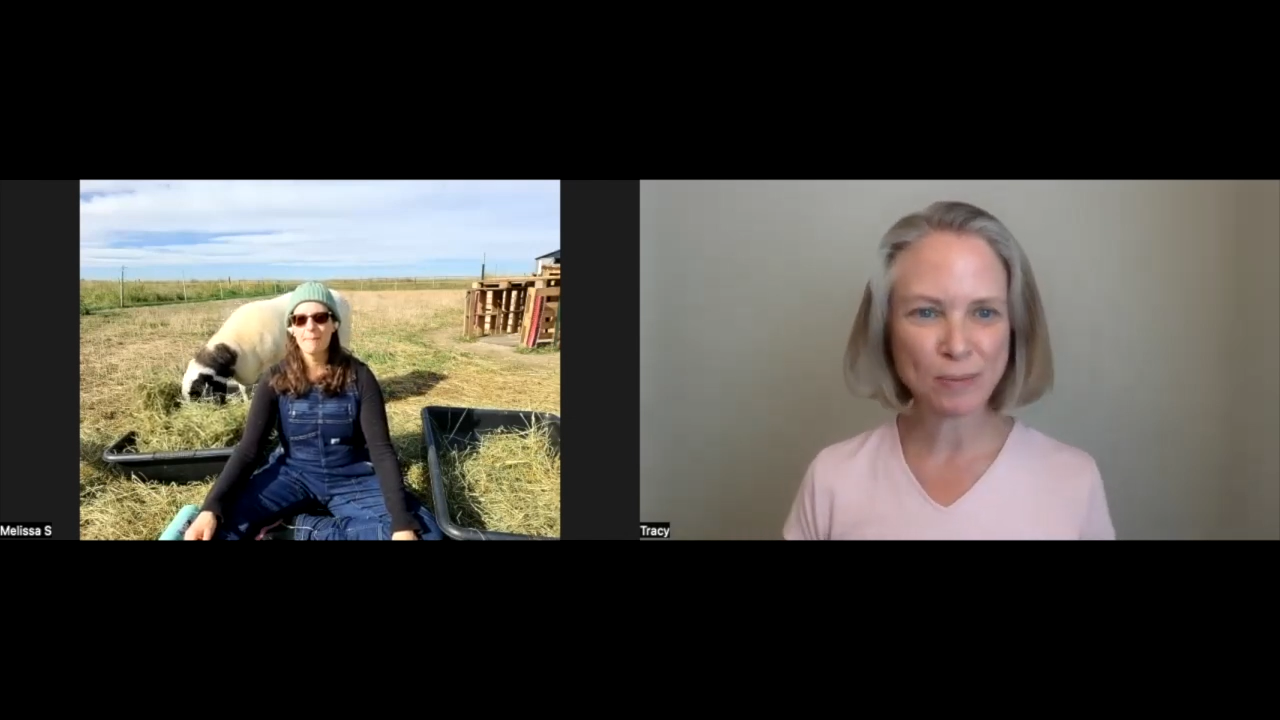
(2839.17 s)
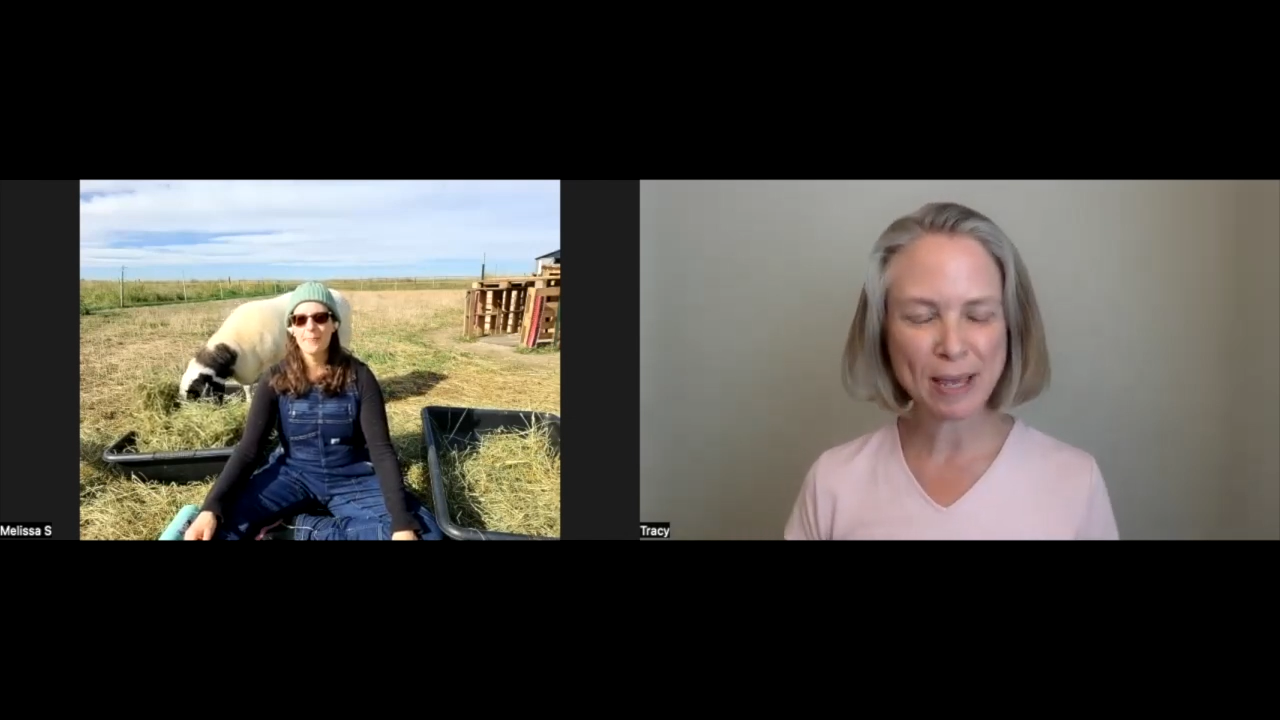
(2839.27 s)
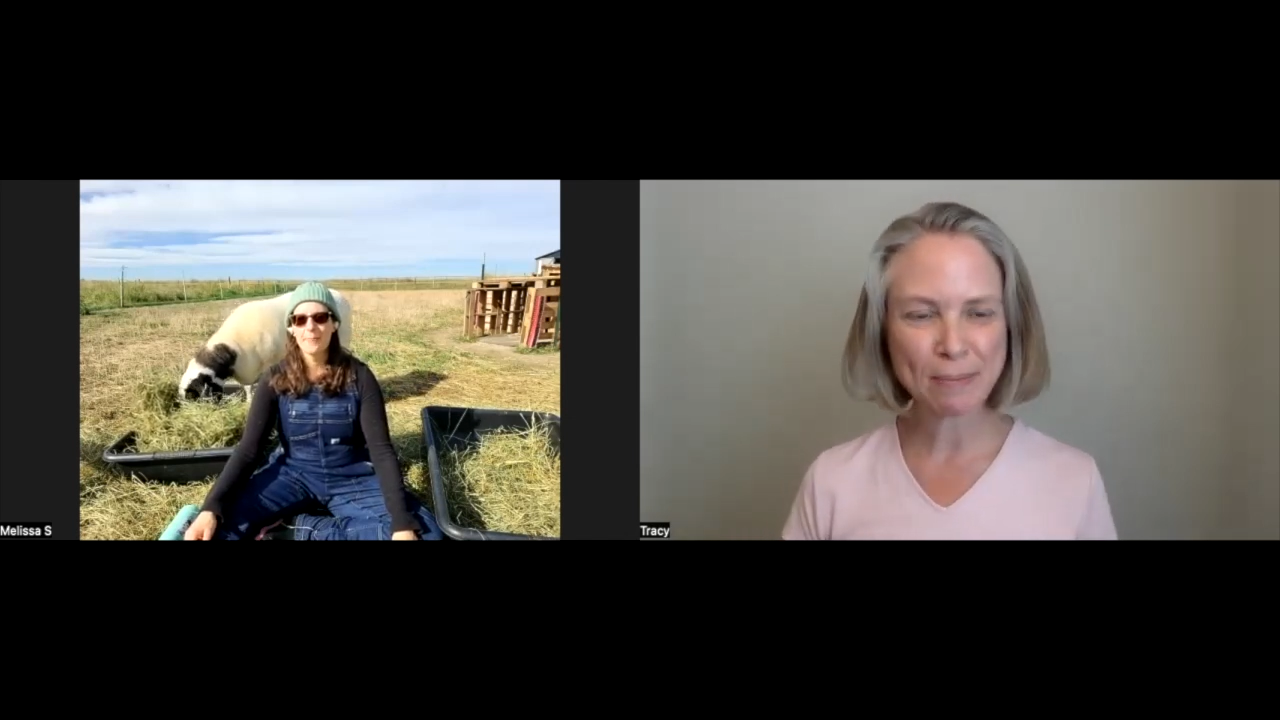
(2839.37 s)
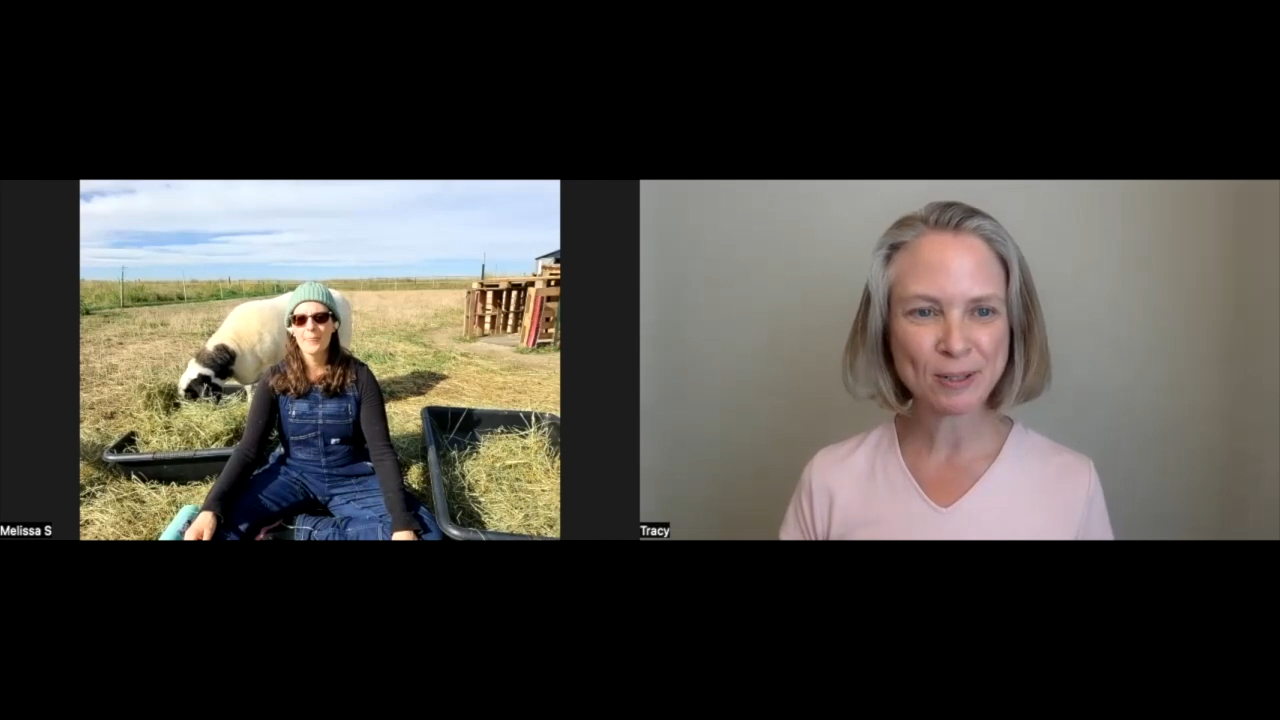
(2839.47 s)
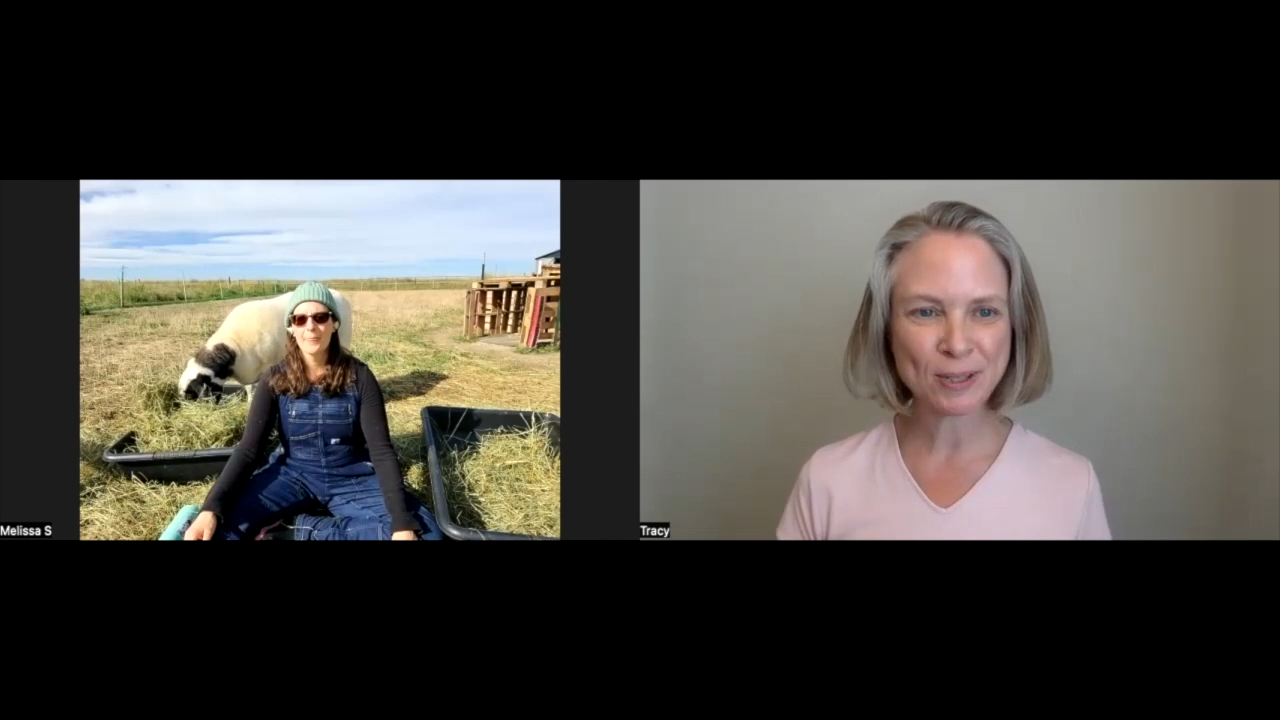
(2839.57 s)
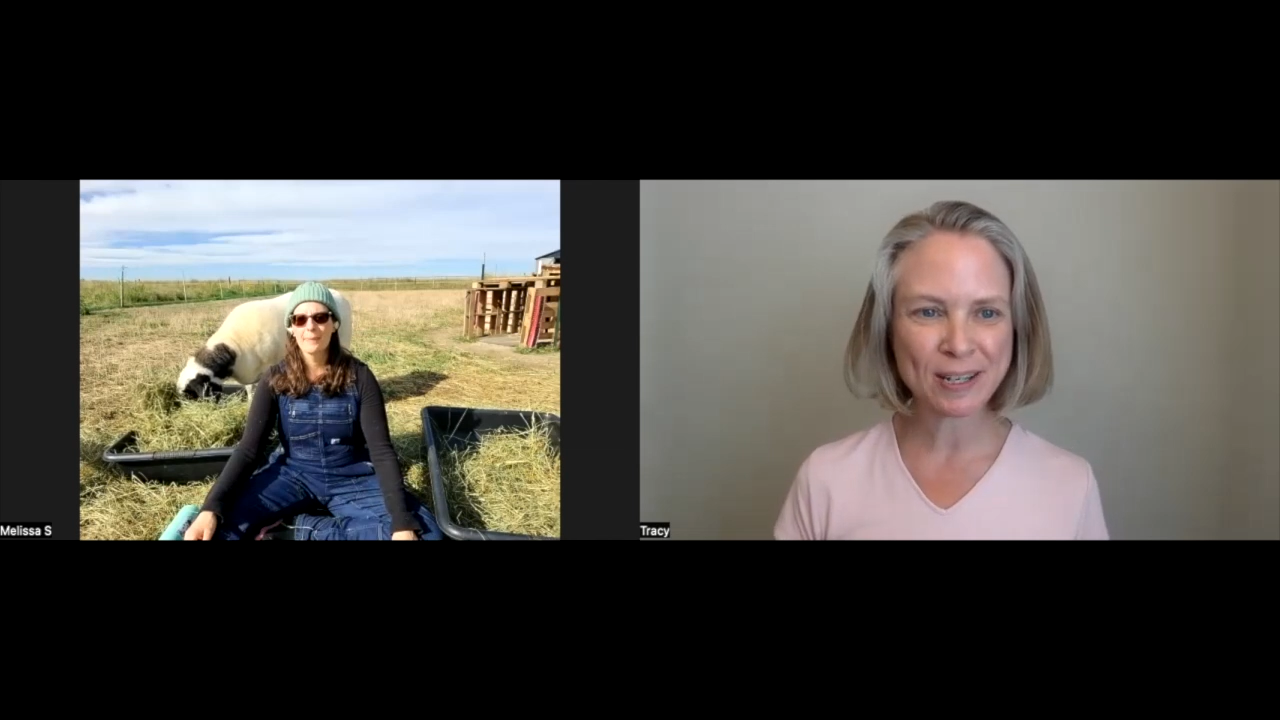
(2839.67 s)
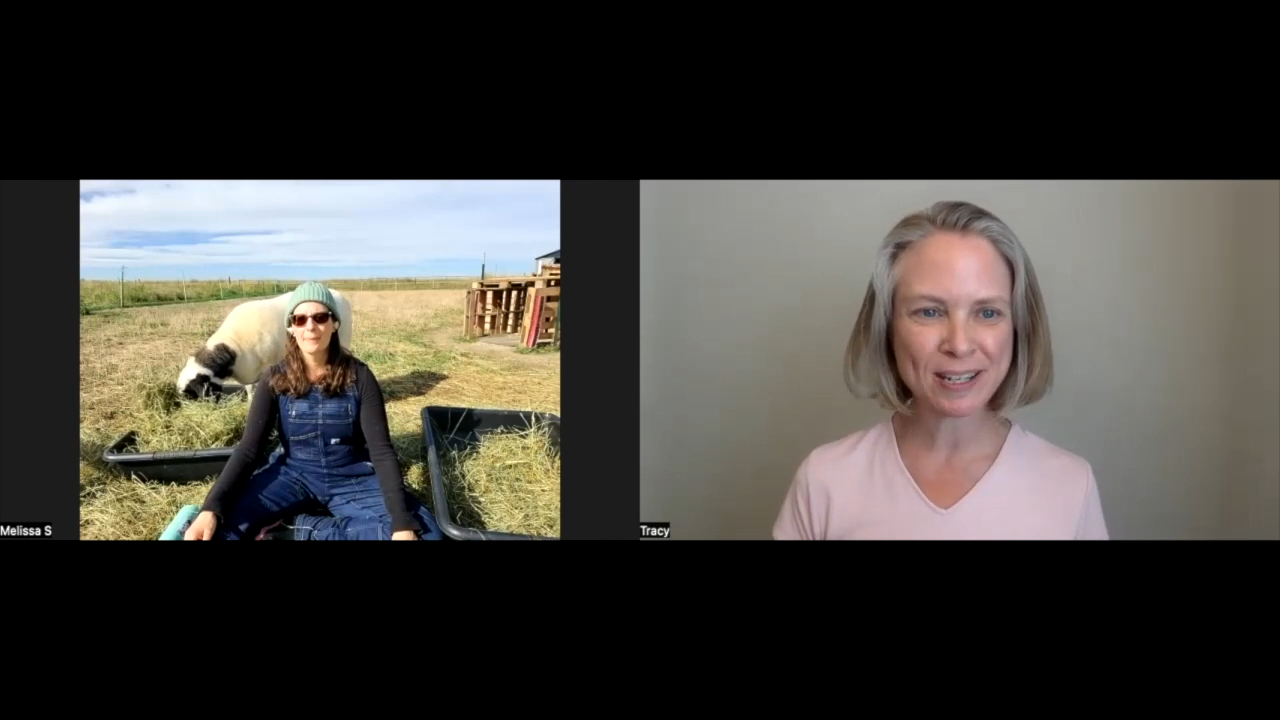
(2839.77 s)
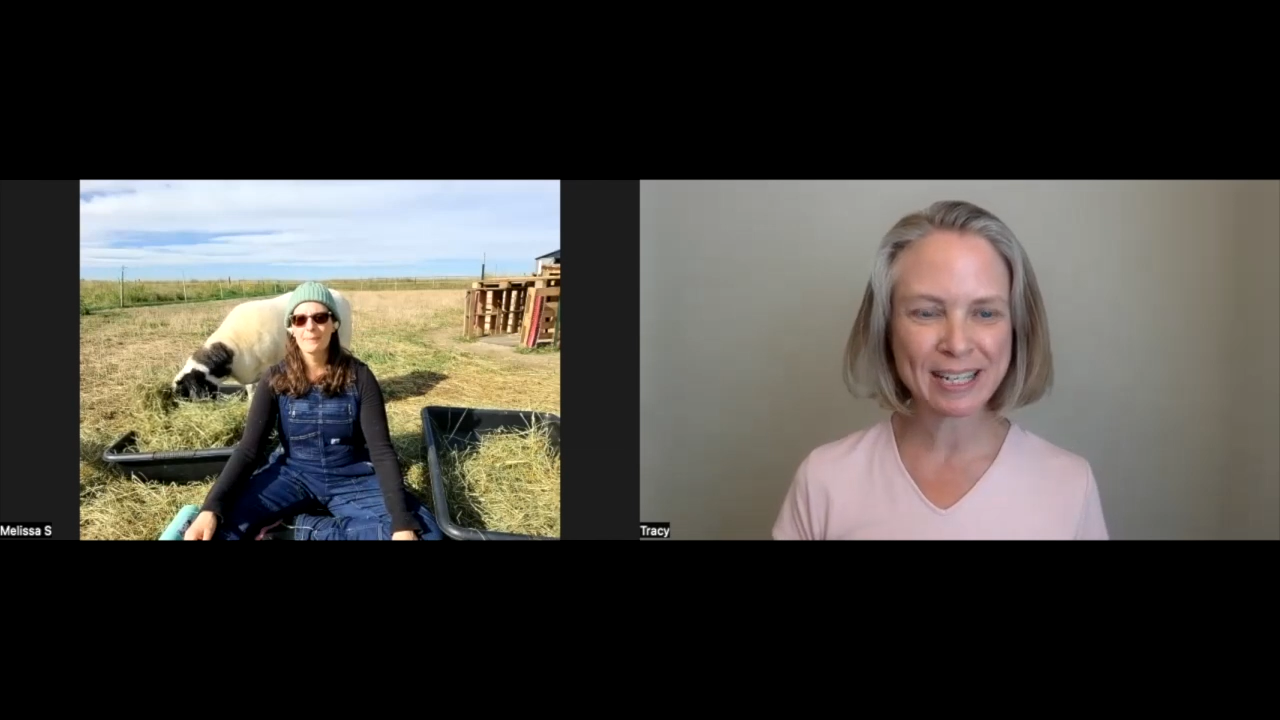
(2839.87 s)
will be able to